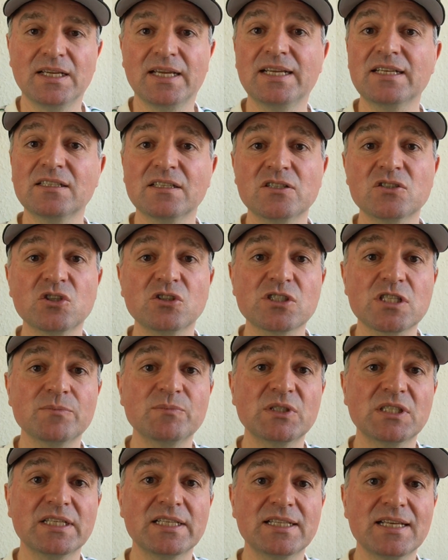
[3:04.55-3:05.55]
England
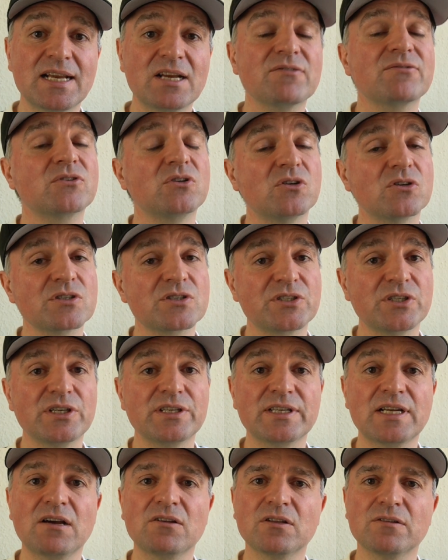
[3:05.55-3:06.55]
ultimately then of course
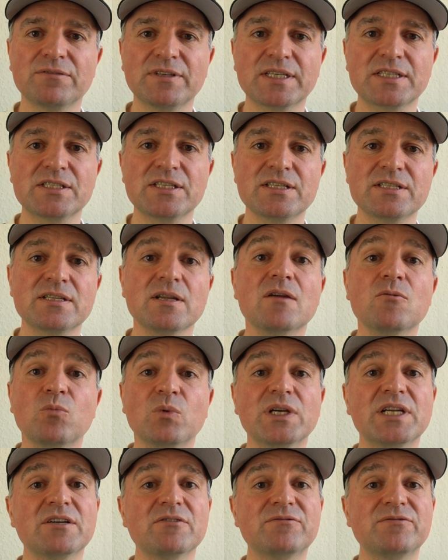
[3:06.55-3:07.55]
turned out the victors,
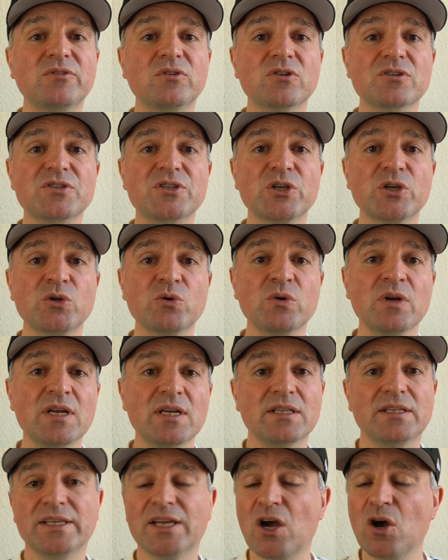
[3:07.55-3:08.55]
winning 4-2,
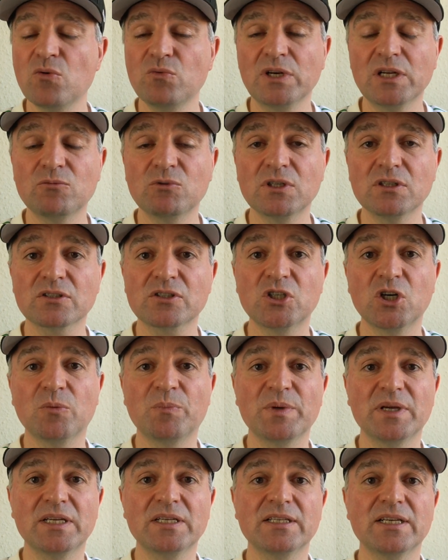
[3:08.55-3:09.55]
the only World
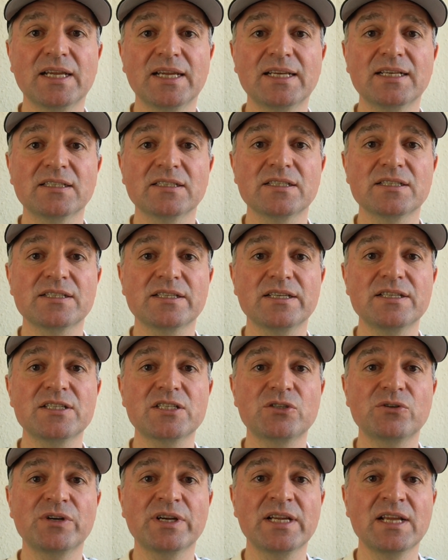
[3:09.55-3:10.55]
Cup in England's
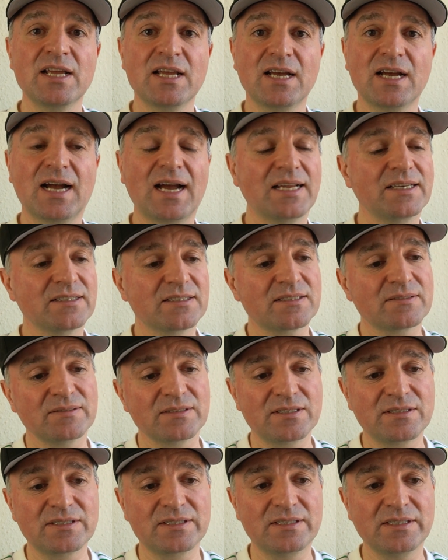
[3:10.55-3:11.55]
history, and
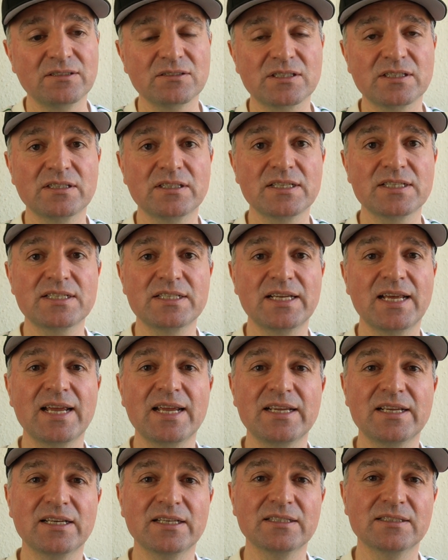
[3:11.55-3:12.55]
still to this
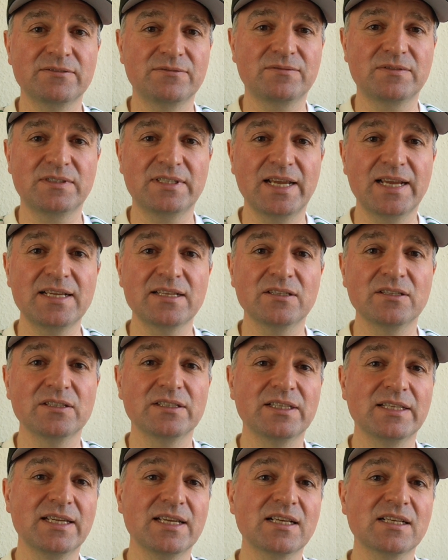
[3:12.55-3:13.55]
day a date
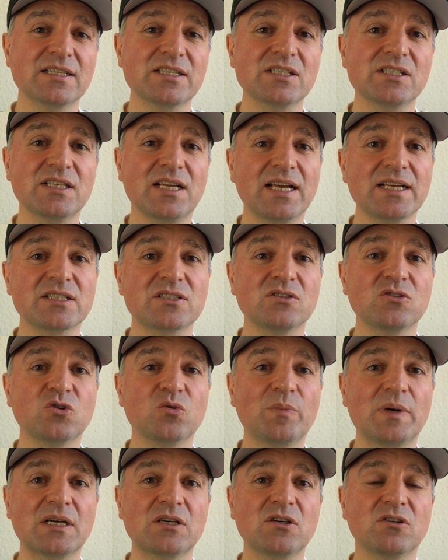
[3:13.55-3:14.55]
that the English like to
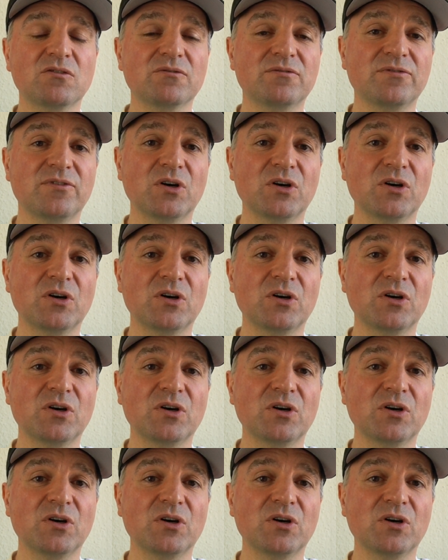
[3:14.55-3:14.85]
look back on